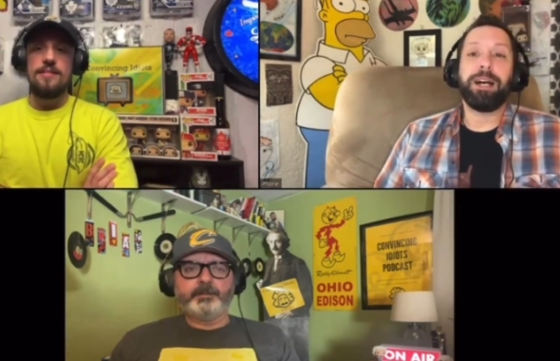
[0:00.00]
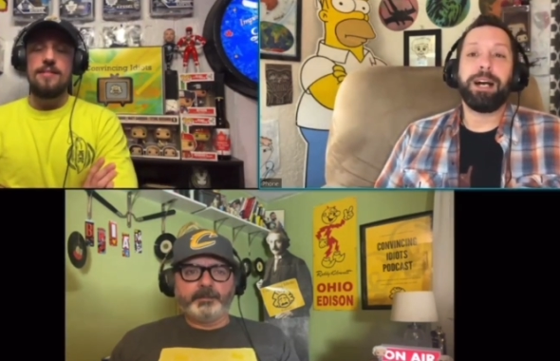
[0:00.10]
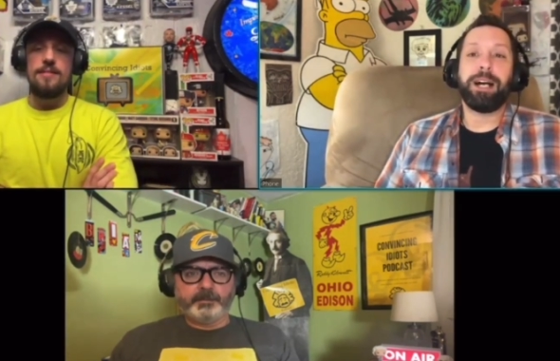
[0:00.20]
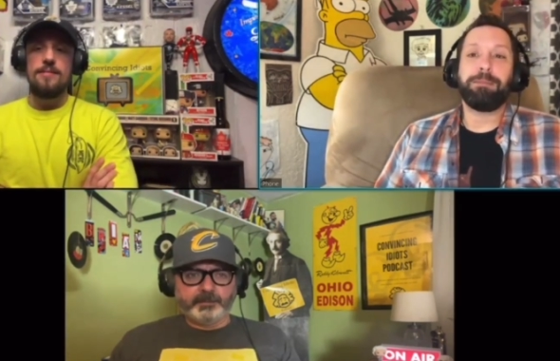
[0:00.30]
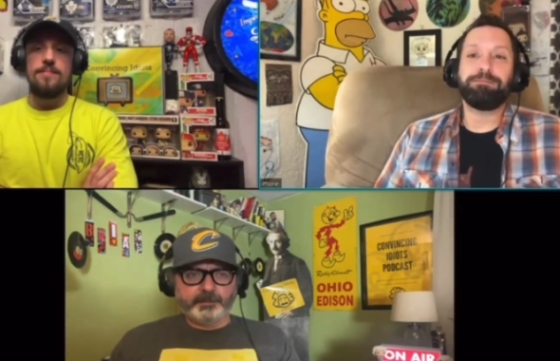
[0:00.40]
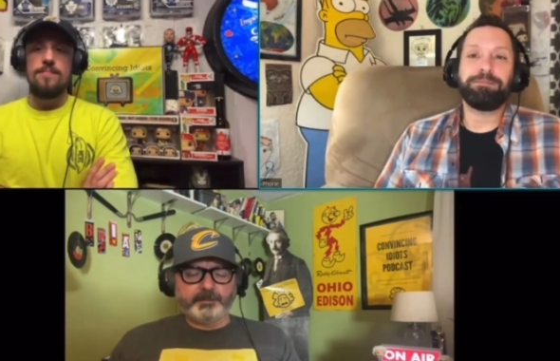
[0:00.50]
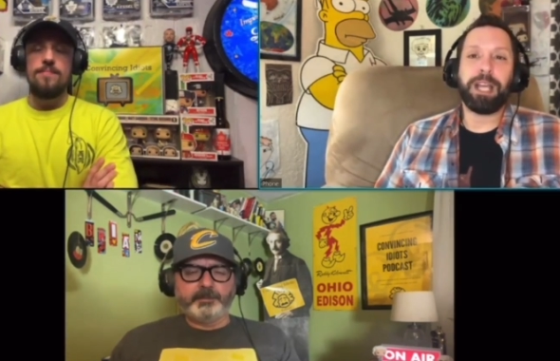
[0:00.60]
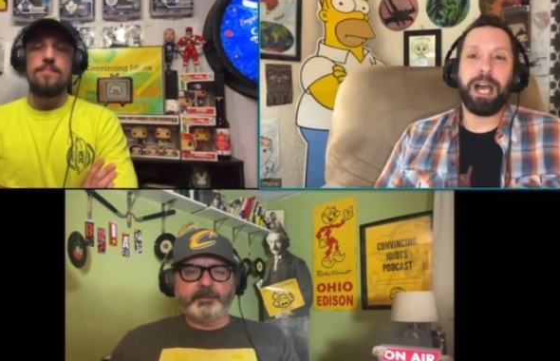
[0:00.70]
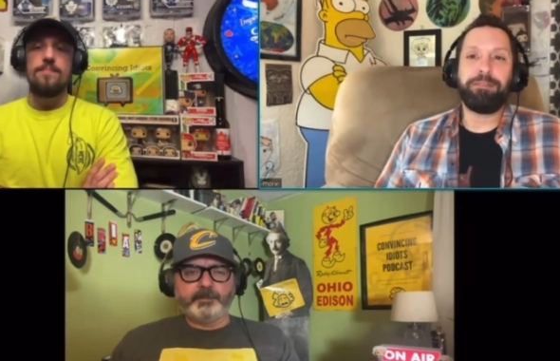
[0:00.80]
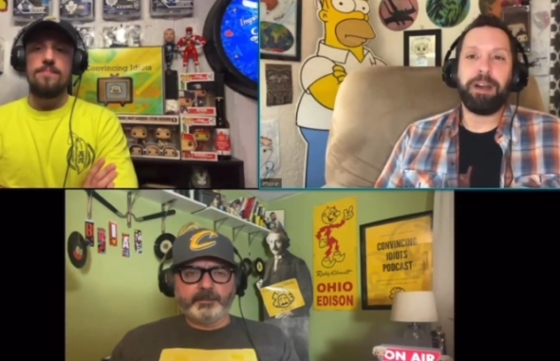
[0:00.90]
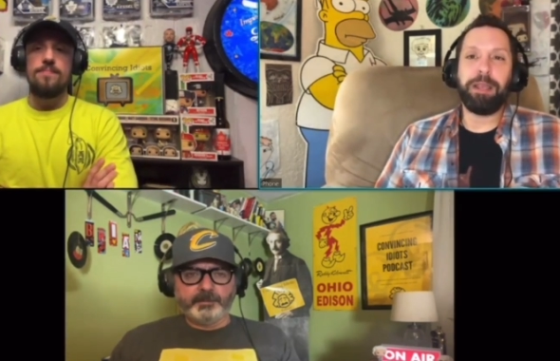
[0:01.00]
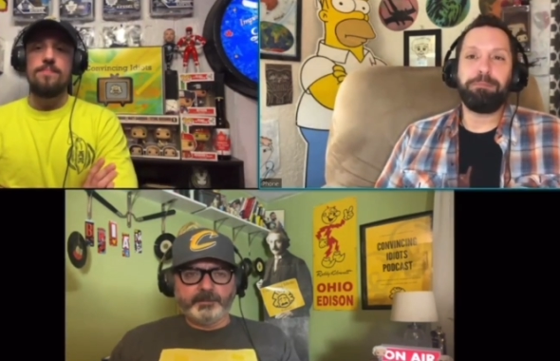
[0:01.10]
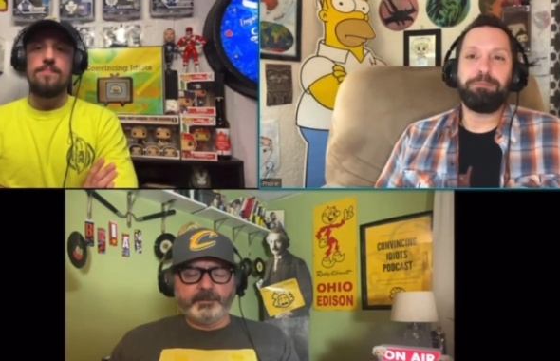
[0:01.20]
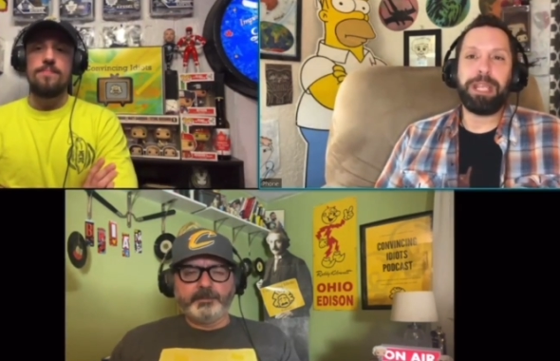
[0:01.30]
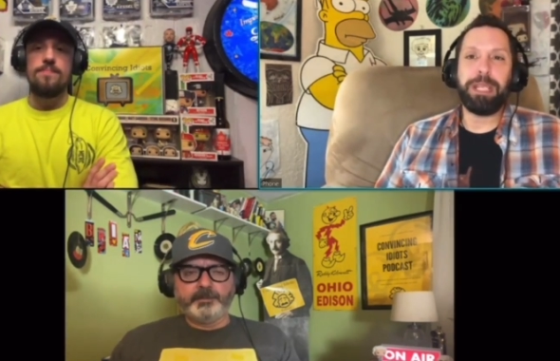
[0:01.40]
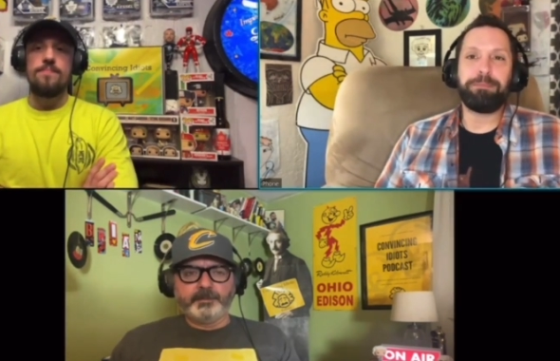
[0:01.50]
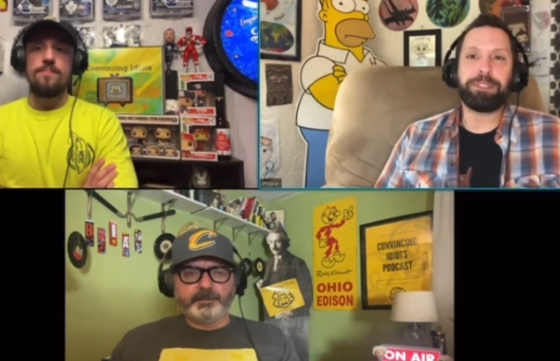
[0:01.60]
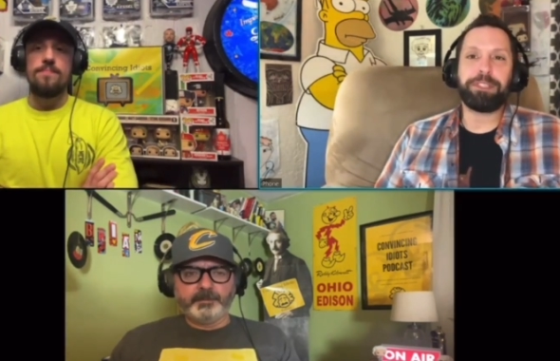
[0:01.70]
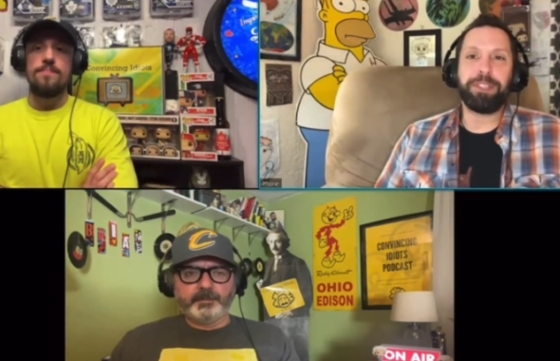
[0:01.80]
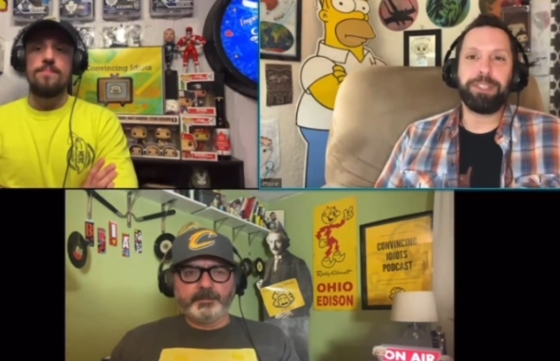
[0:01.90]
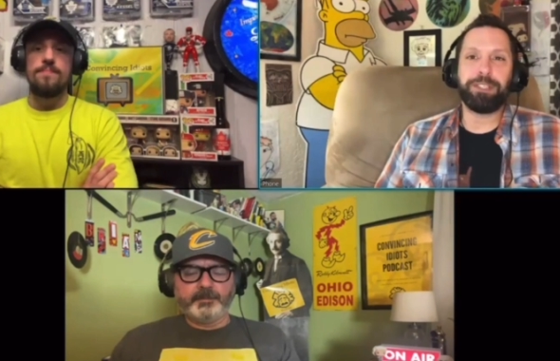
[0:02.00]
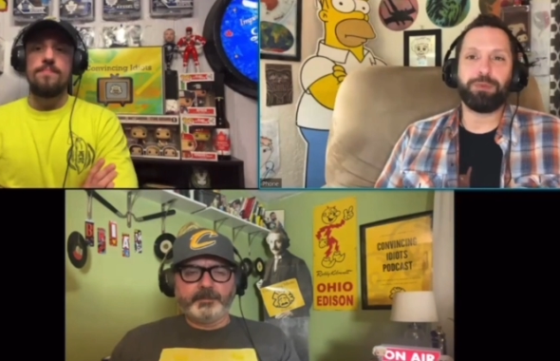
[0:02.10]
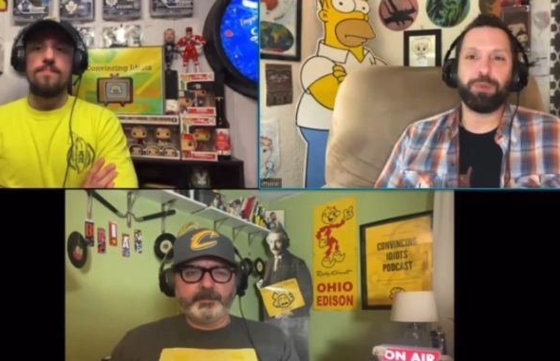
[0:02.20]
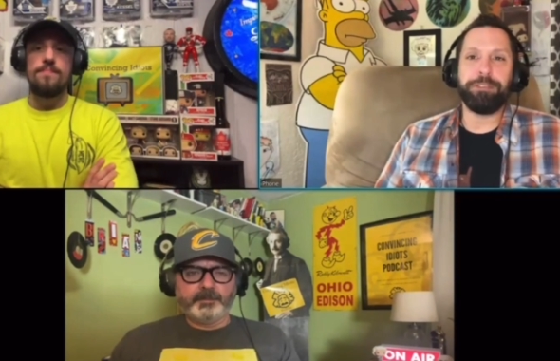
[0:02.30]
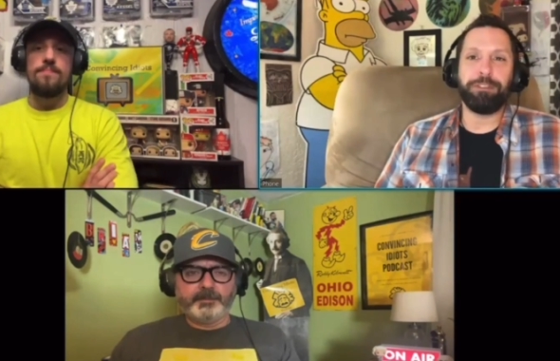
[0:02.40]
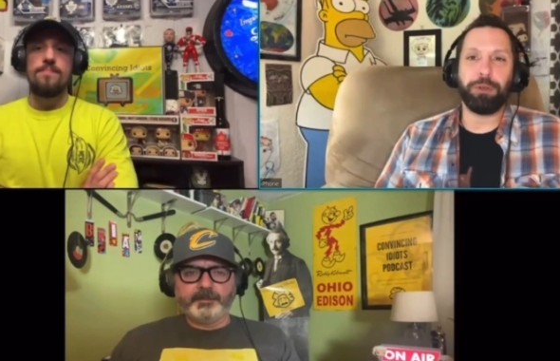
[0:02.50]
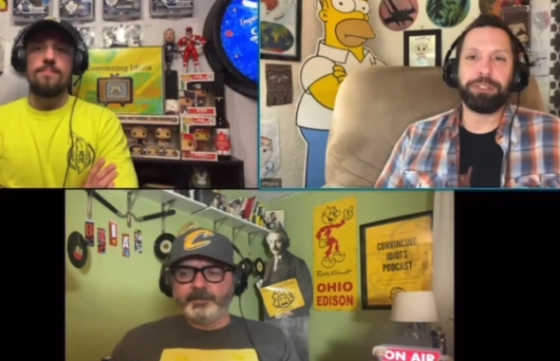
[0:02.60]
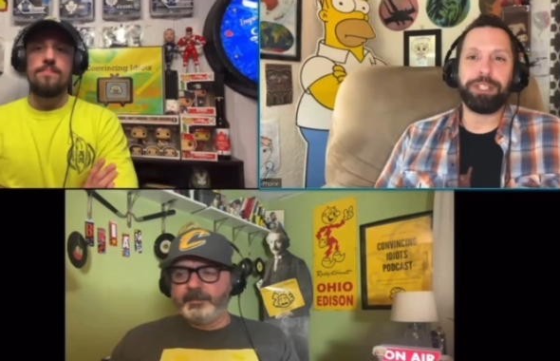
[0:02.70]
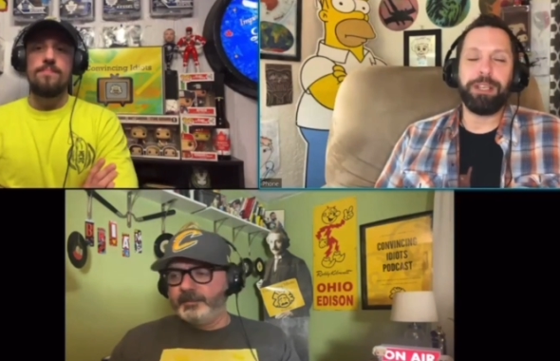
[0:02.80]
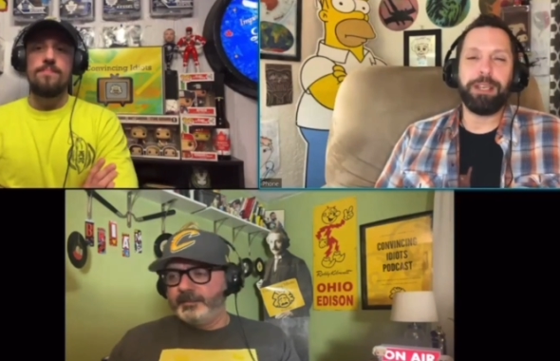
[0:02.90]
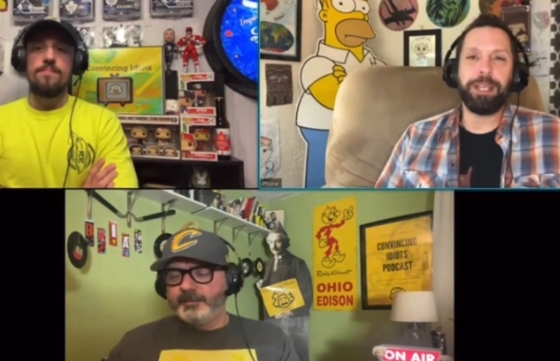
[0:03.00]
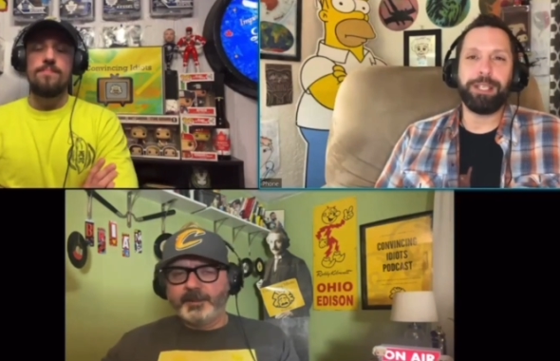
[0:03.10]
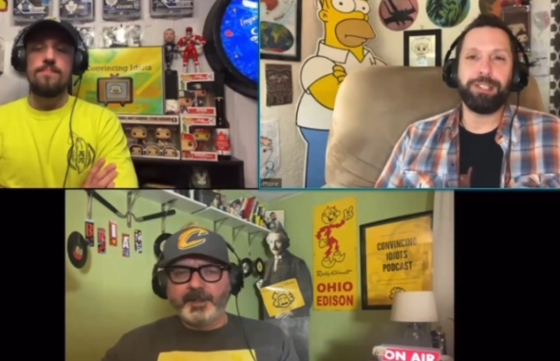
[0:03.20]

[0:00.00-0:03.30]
Speaker 1: Um, I find Peeps as revolting as